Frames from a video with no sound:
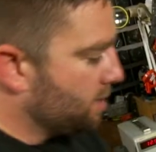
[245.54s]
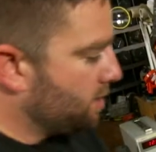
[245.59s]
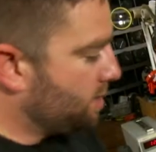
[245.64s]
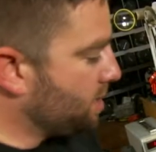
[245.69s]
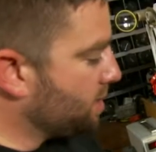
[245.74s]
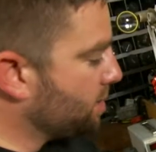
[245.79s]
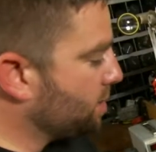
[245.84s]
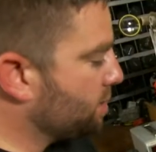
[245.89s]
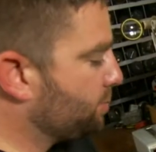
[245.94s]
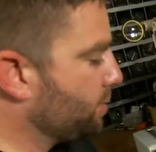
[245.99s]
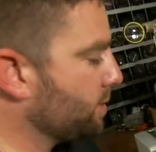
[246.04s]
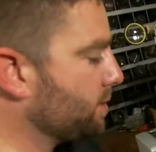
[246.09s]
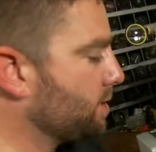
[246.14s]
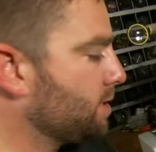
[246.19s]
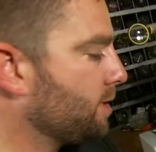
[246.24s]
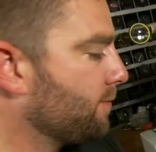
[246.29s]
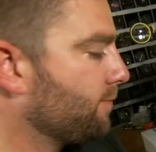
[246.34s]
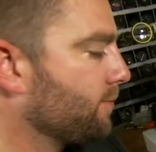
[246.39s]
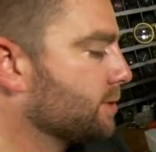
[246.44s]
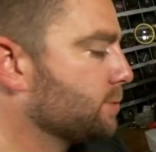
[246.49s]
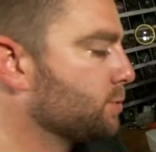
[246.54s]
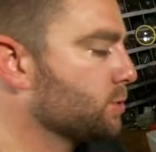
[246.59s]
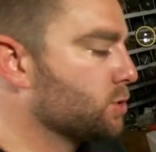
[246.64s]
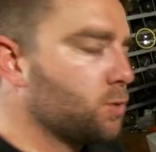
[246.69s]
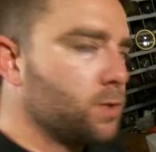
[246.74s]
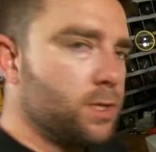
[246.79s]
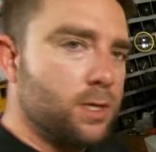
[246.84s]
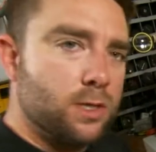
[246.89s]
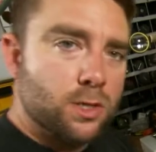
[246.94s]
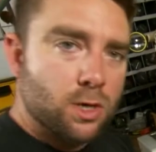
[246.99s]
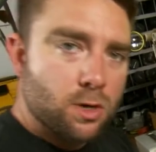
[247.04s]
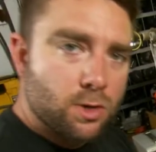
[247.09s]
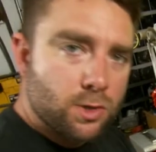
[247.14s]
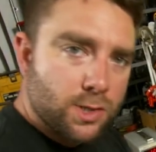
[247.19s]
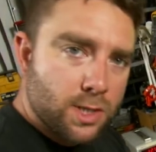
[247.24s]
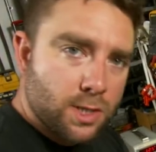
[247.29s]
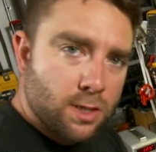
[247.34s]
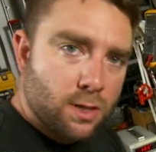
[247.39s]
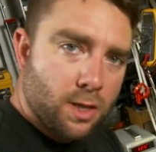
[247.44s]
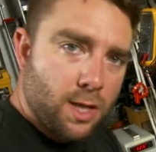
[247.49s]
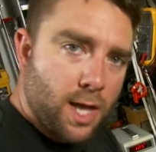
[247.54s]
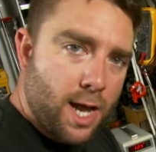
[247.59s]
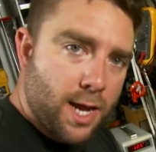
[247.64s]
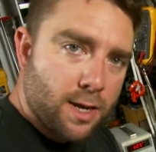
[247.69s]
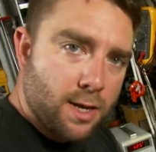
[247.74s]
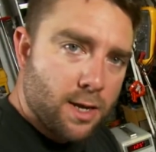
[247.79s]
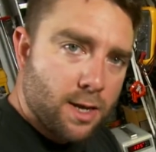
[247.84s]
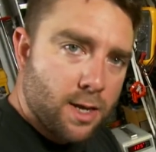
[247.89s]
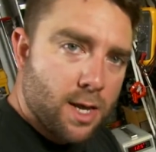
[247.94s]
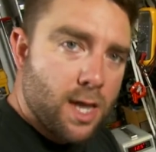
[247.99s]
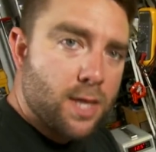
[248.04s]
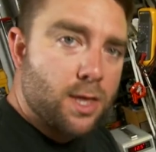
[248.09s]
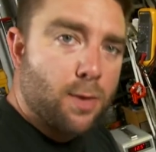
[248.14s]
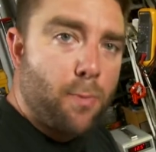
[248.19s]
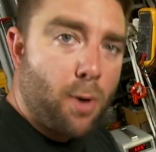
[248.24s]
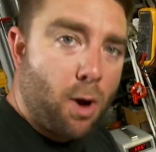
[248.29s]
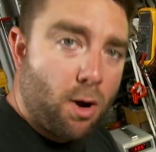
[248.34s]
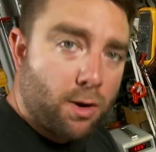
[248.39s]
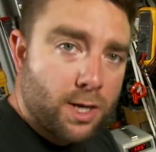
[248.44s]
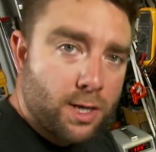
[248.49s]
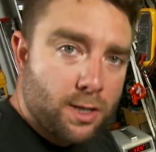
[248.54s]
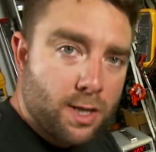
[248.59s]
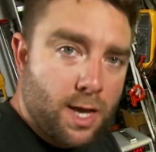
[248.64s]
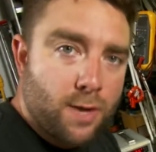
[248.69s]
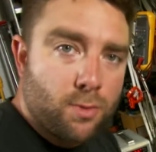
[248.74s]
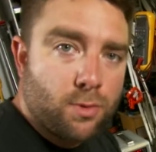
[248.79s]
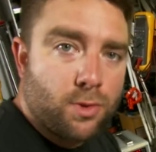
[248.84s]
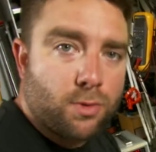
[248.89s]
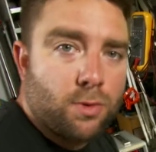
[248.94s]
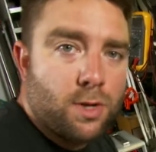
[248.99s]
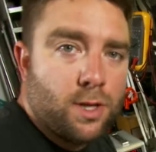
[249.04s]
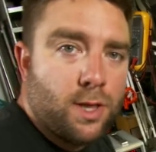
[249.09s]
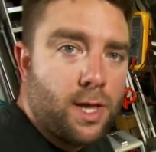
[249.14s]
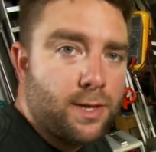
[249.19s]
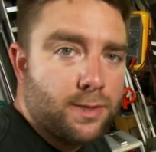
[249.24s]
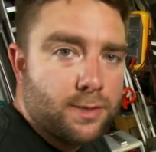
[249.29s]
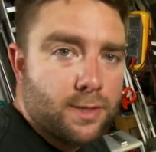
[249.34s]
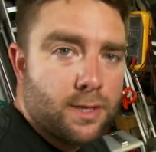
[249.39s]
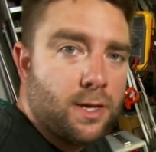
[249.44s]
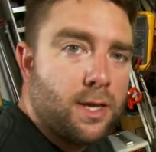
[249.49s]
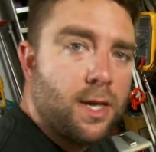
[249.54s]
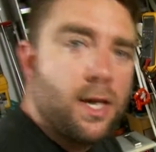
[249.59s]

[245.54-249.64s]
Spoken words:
Then you split the difference between the turn signal light and the parking light with relays.